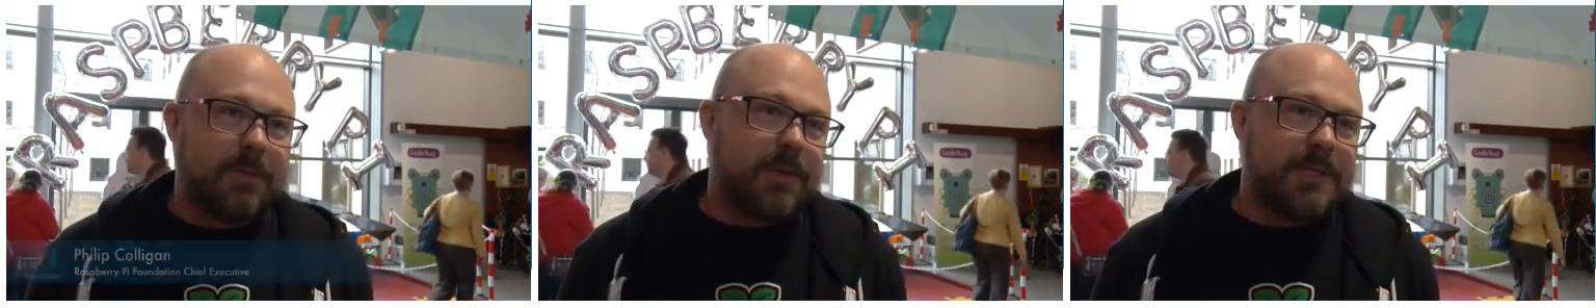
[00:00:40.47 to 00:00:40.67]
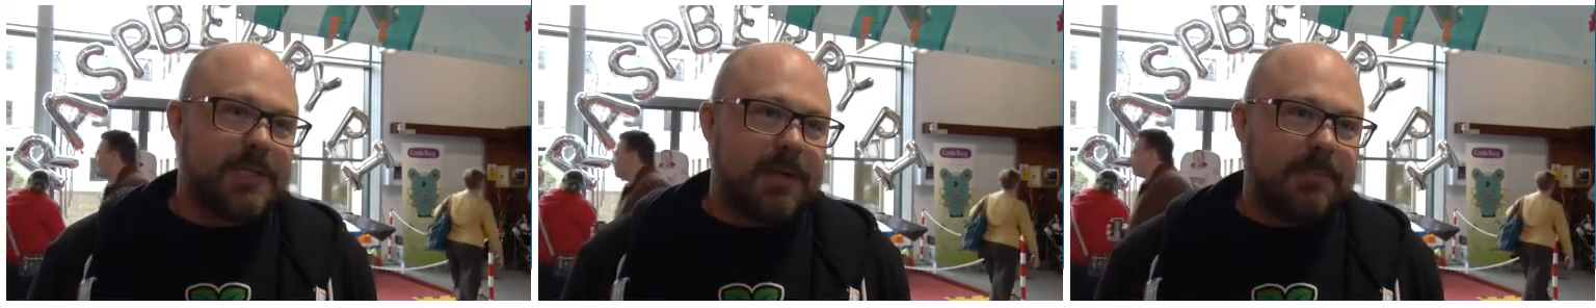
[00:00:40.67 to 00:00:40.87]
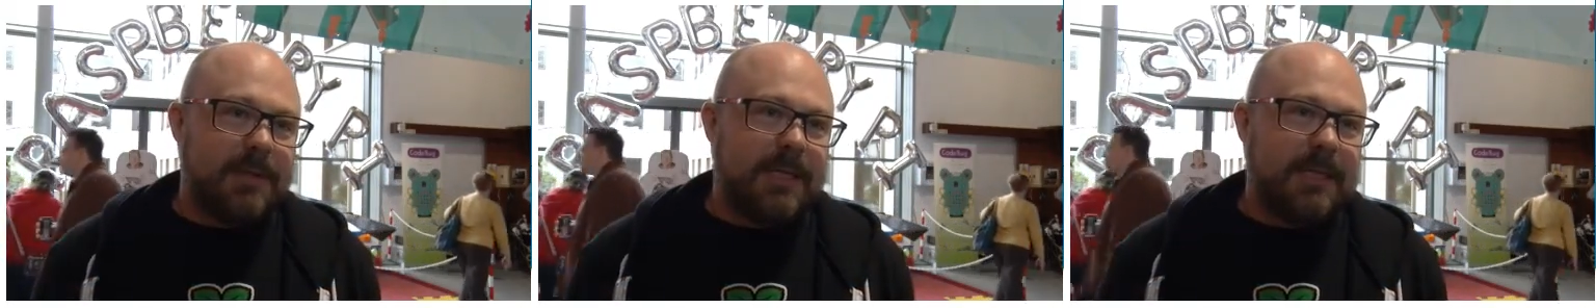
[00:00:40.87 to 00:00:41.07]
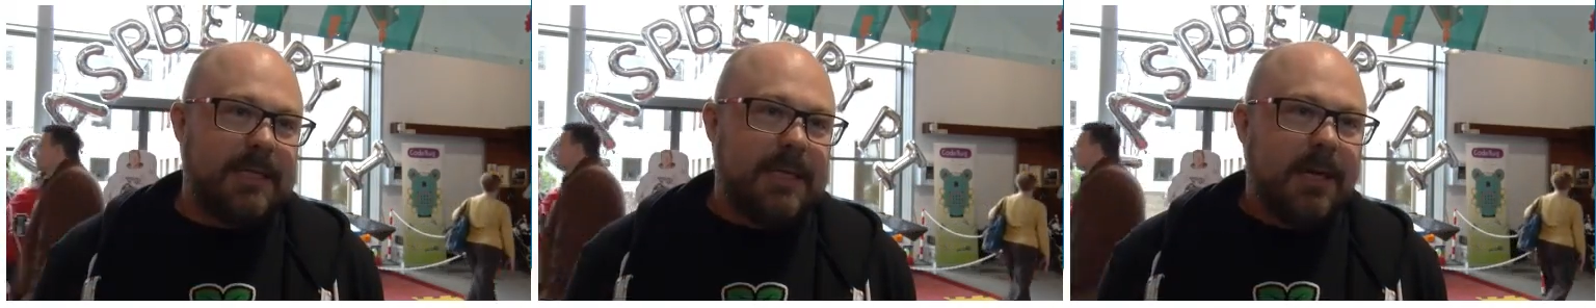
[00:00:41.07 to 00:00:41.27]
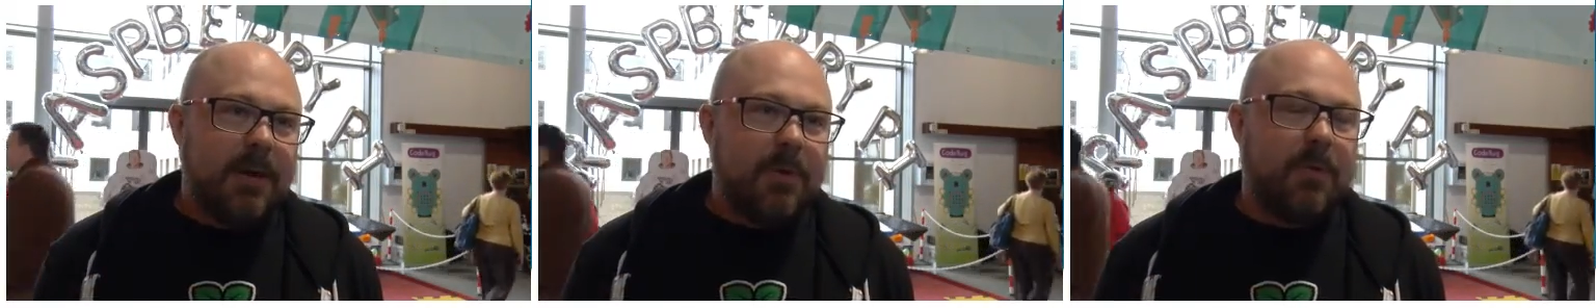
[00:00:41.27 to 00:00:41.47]
So what does that mean?
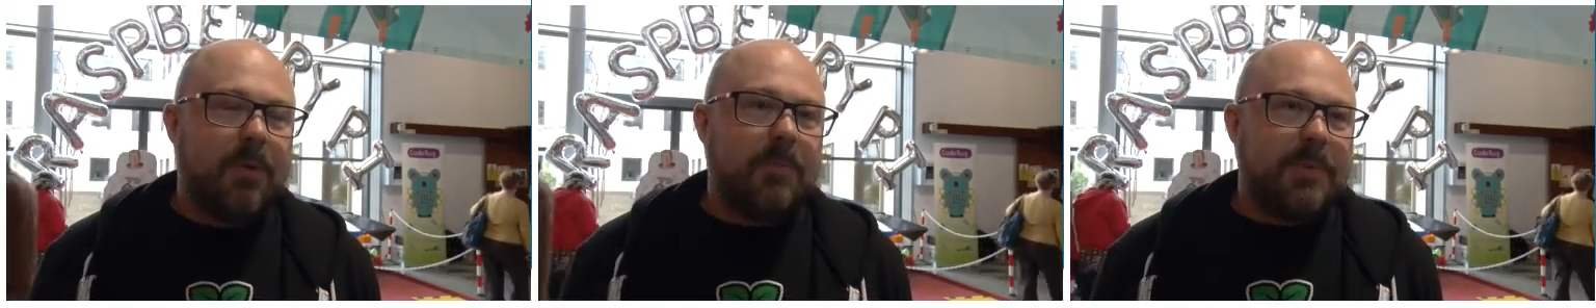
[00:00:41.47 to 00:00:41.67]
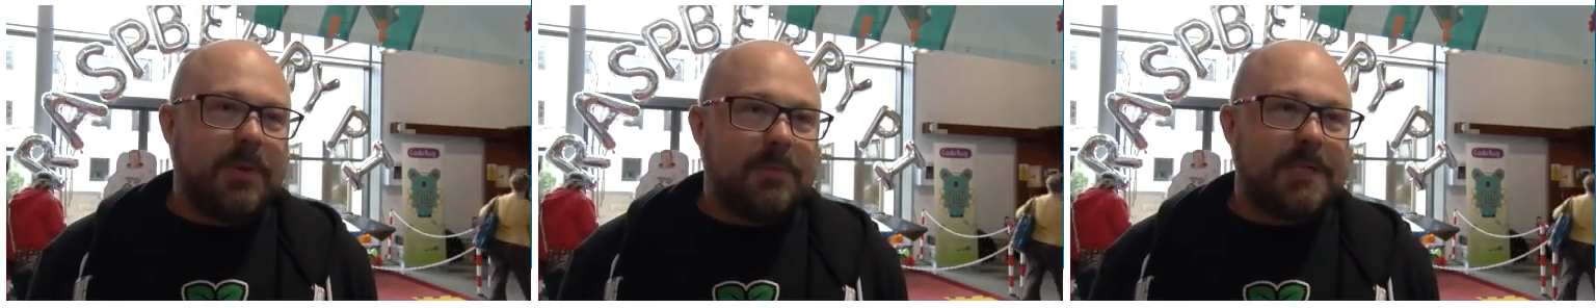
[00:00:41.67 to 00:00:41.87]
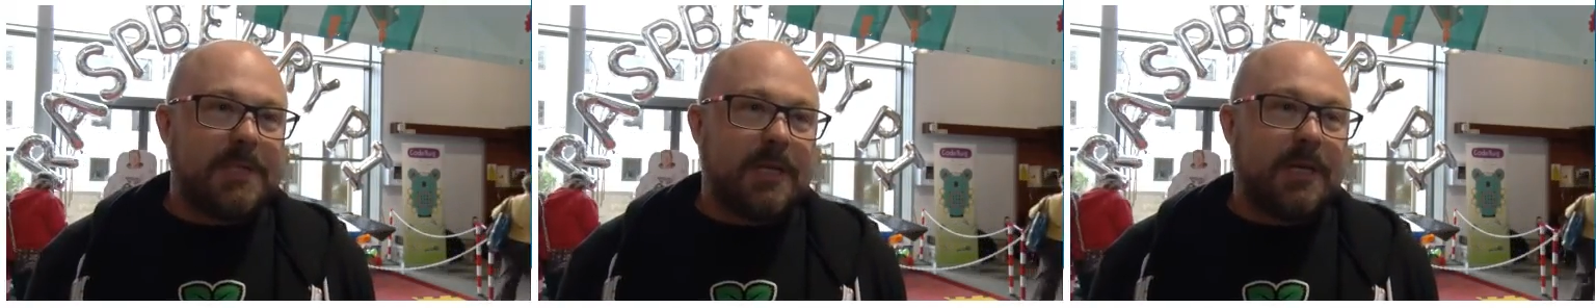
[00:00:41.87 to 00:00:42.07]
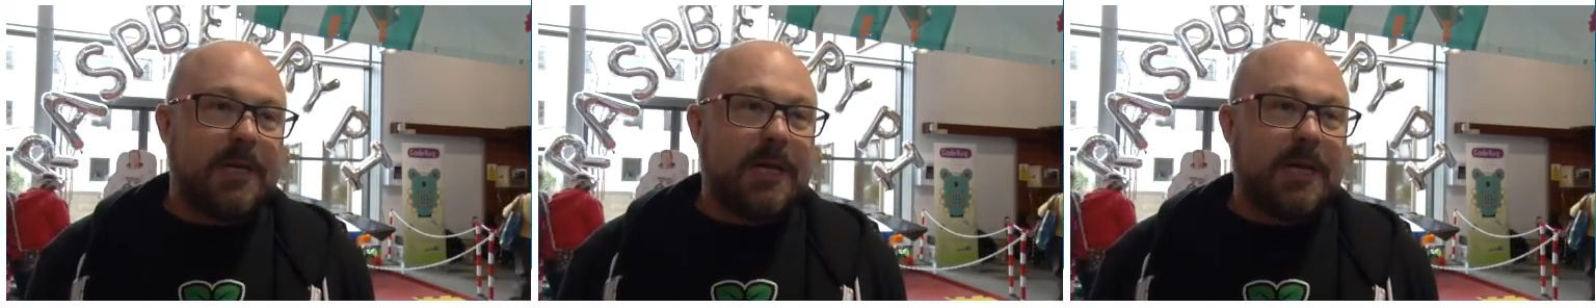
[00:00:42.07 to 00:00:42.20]
We want people to learn